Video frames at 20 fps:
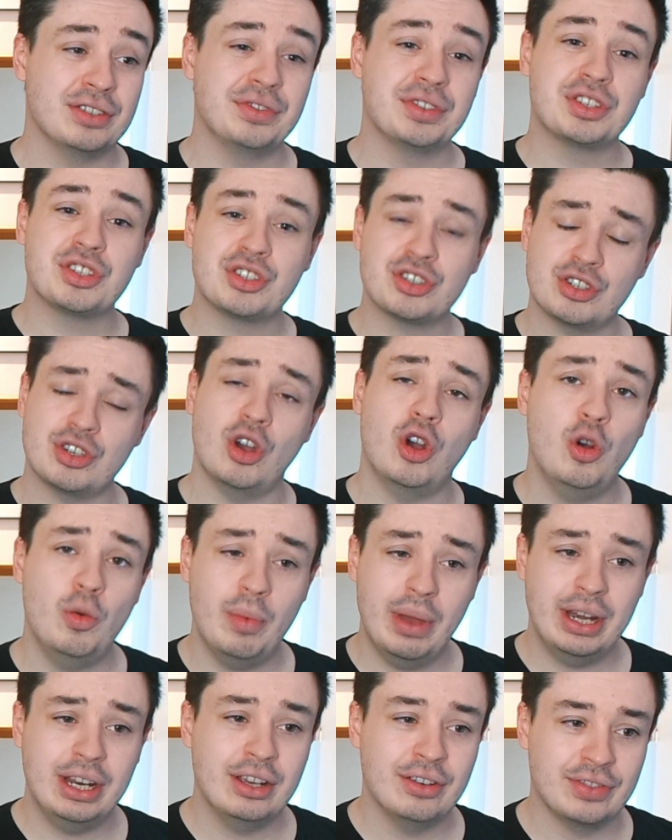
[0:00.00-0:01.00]
And so
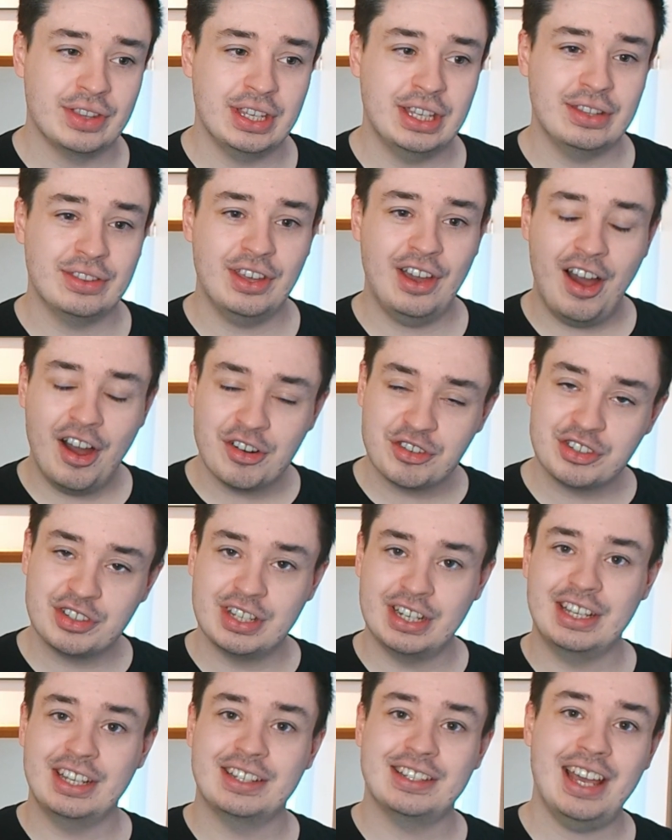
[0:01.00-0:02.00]
many of the, the
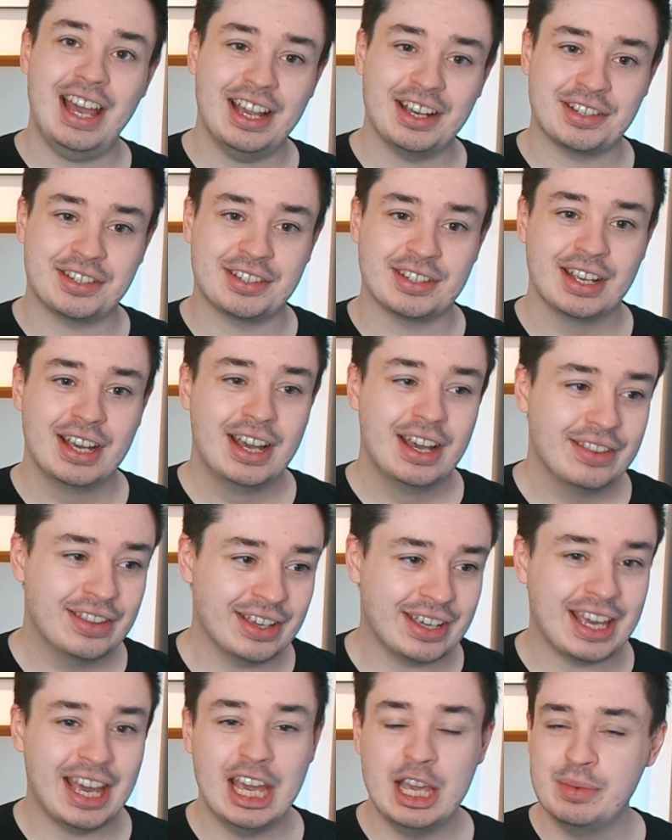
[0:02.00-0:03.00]
Argentinian attacks that
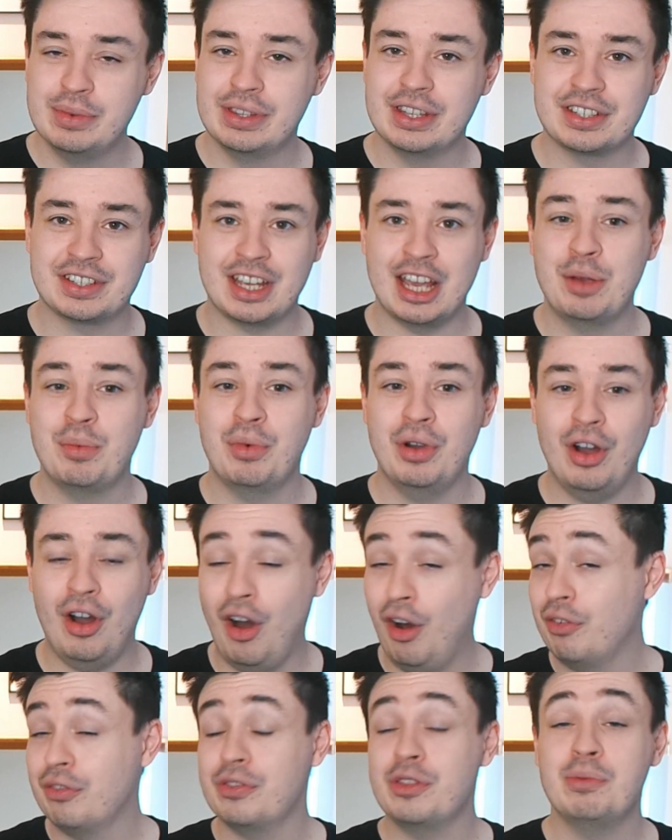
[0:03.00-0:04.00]
came in this game were
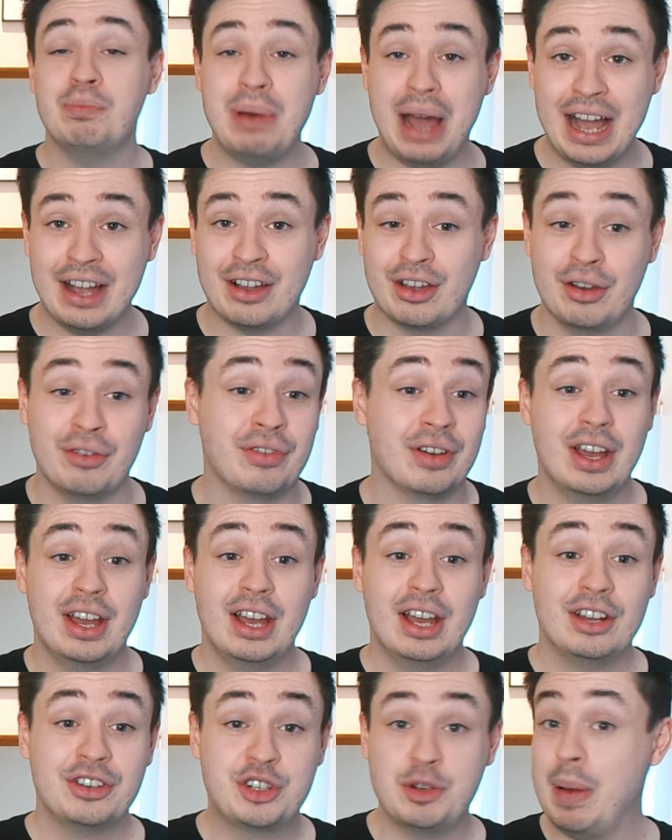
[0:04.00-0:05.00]
off the back of
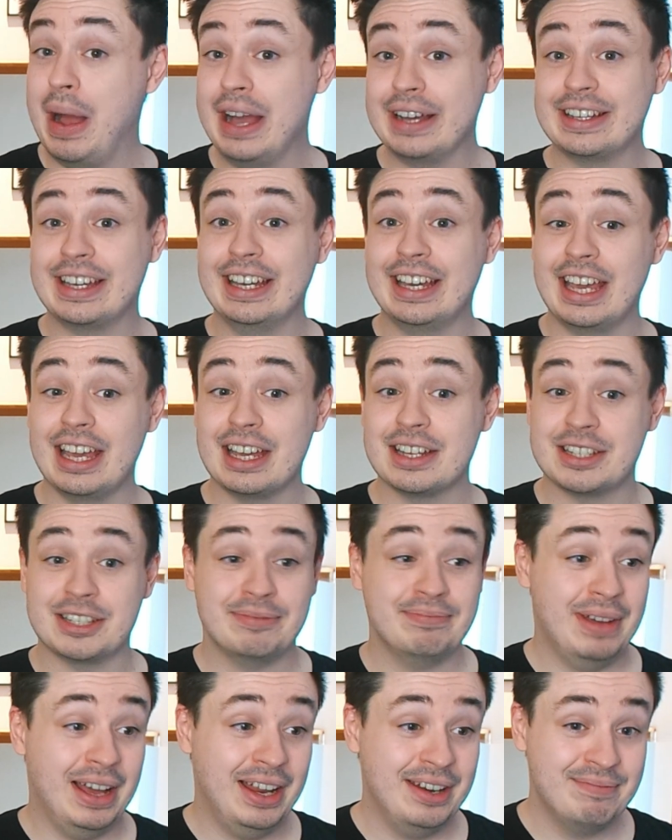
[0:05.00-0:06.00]
Japan kicking it
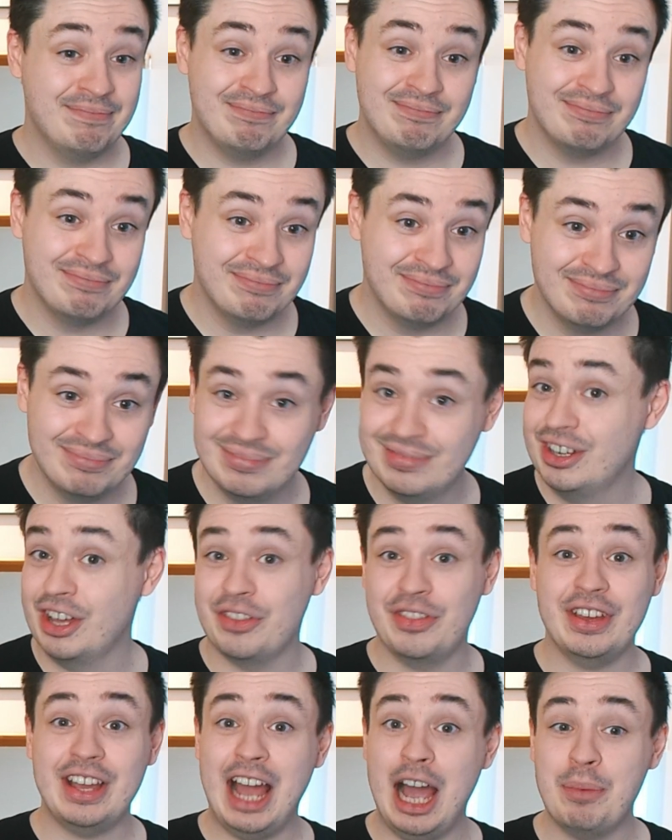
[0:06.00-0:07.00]
and
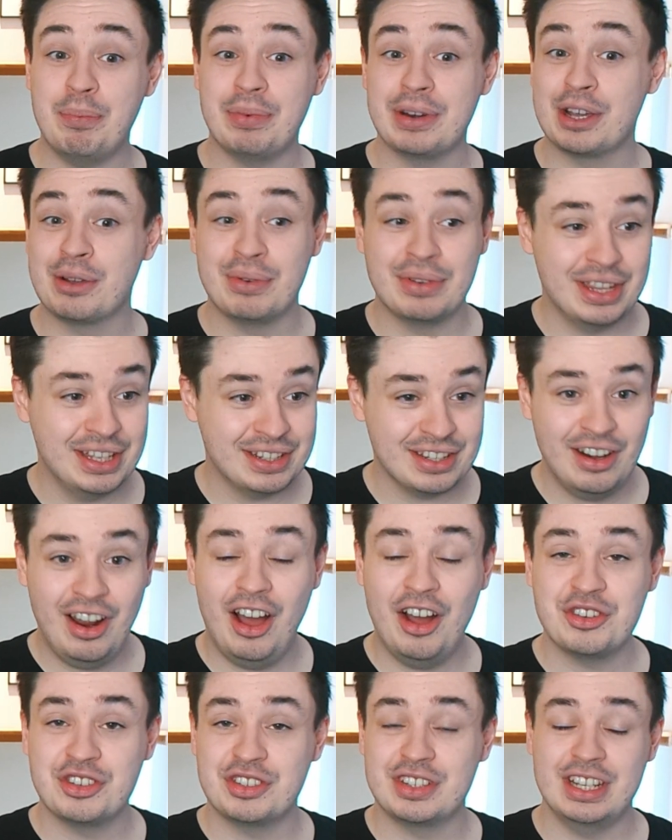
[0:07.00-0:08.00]
nothing happening with it, and
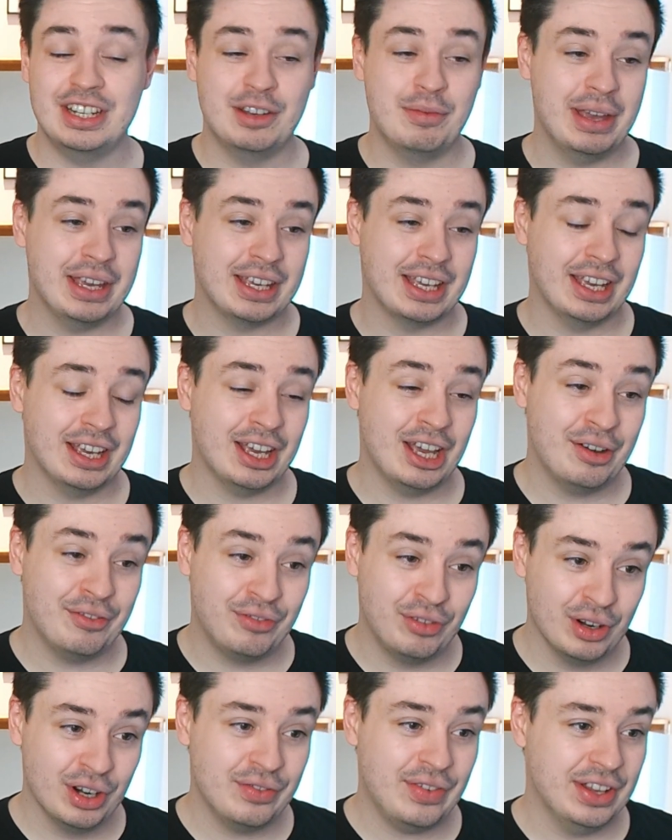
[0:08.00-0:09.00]
Argentina making uh,
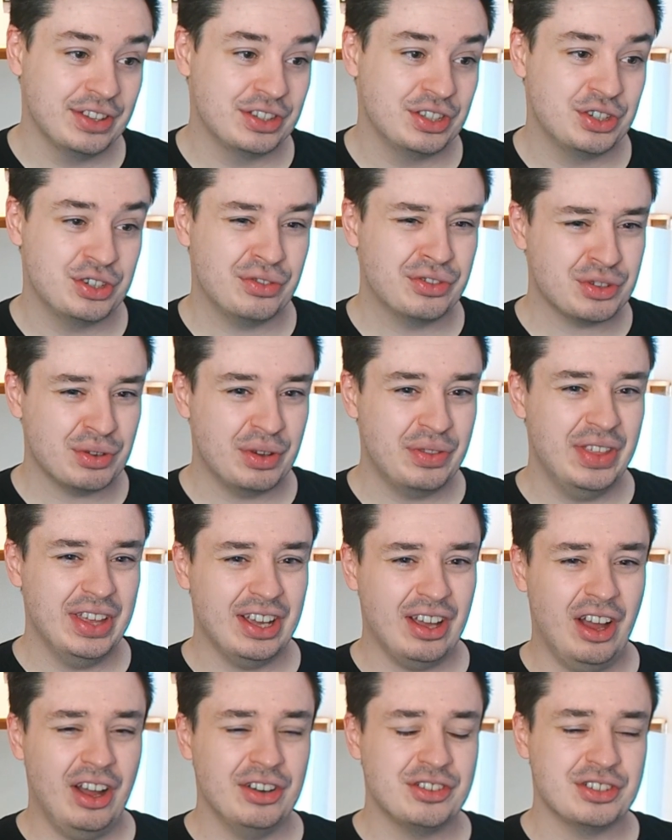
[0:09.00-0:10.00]
full advantage of it. So I think
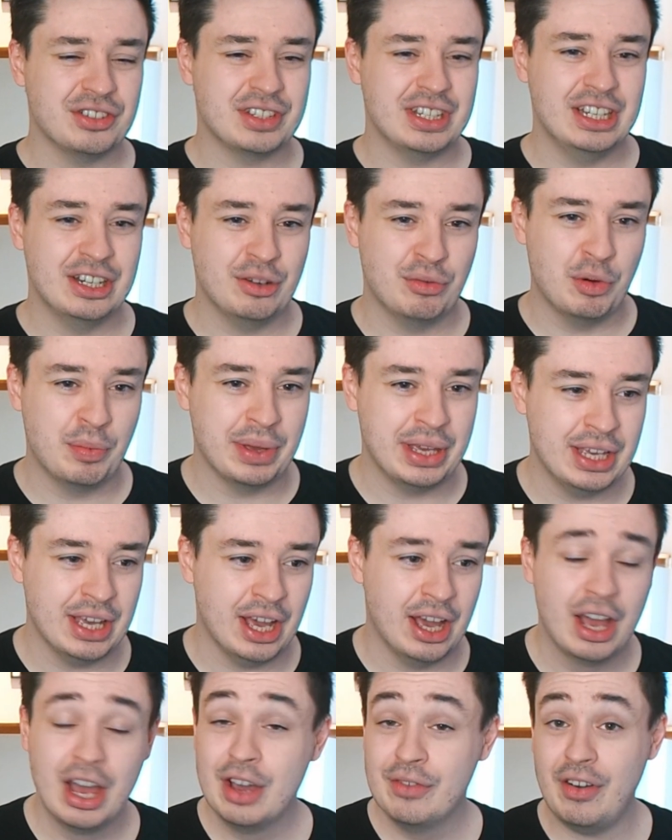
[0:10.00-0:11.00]
Argentina will be uh,
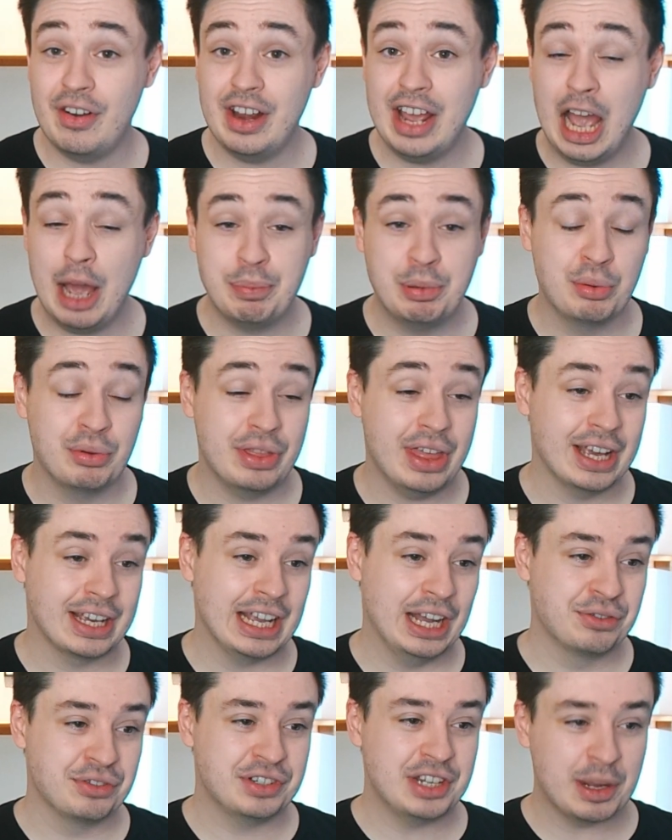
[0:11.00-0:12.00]
very happy with their
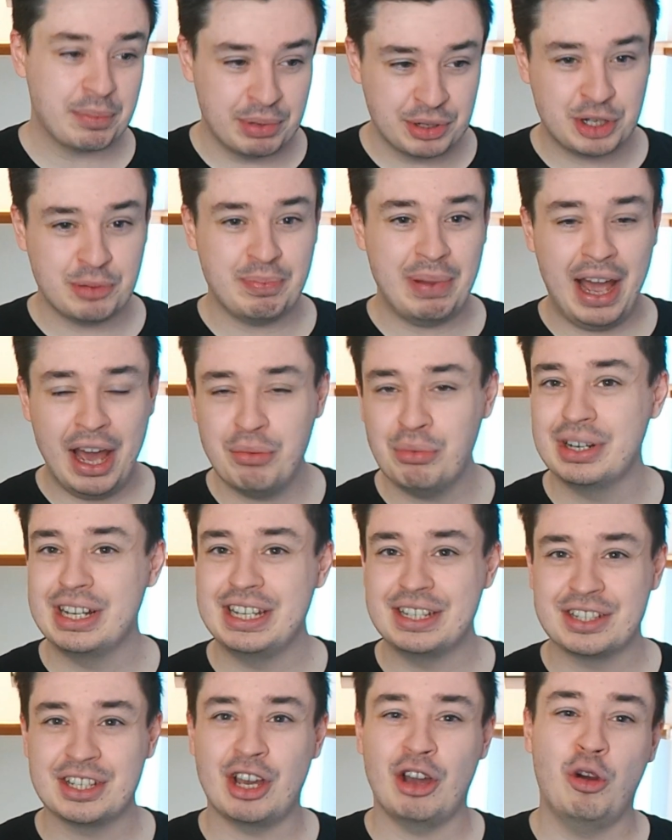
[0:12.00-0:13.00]
counterattack, but Japan will need
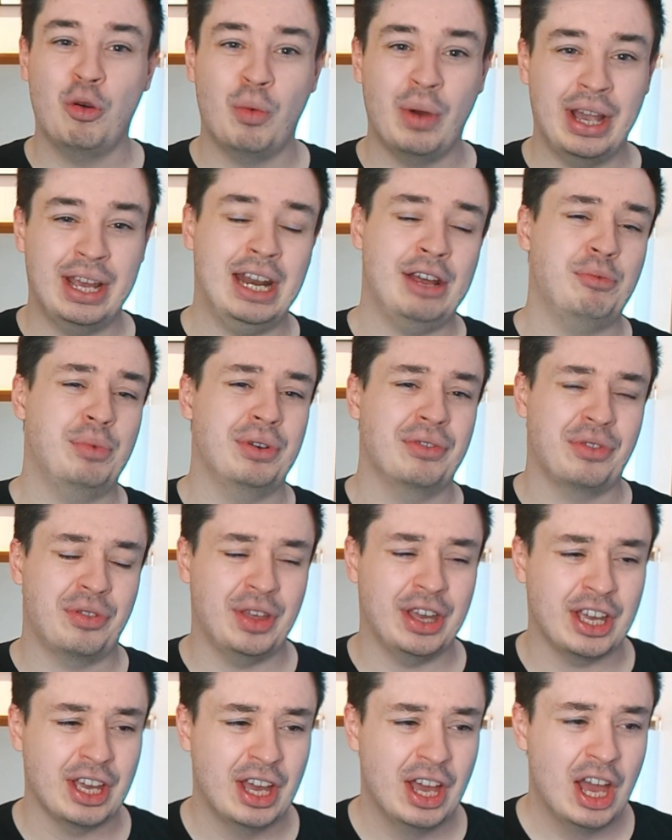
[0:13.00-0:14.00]
to go away and have a bit of a
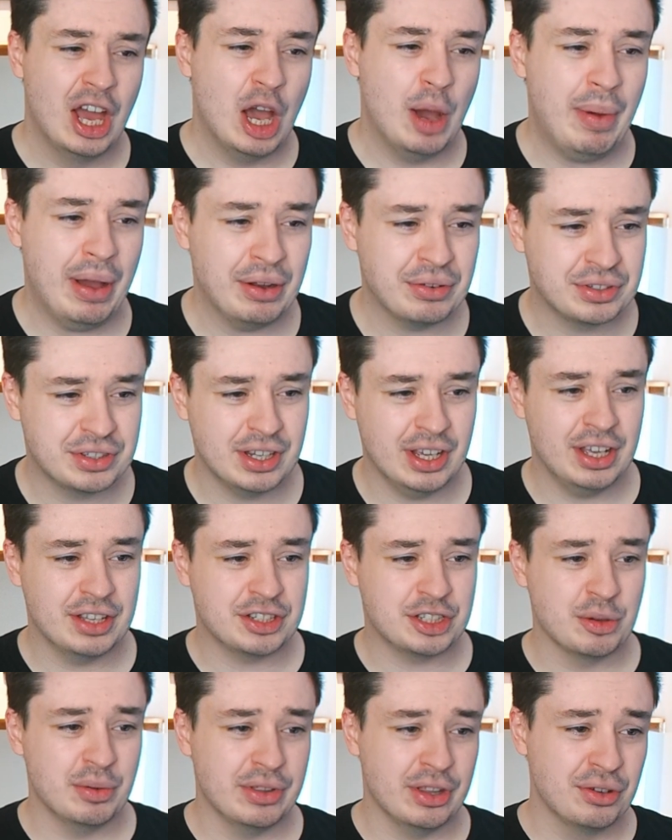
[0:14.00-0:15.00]
think about uh,
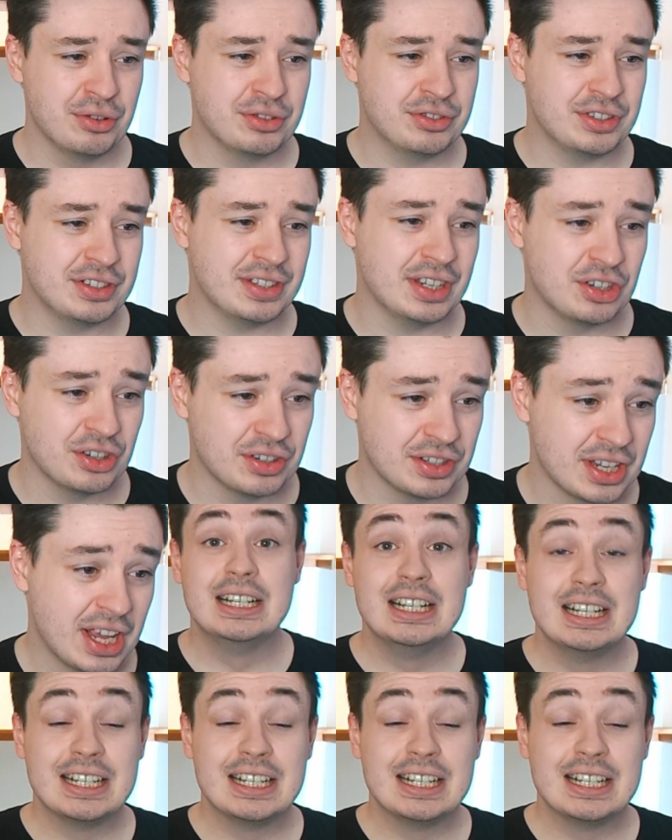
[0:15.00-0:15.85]
some of those decisions.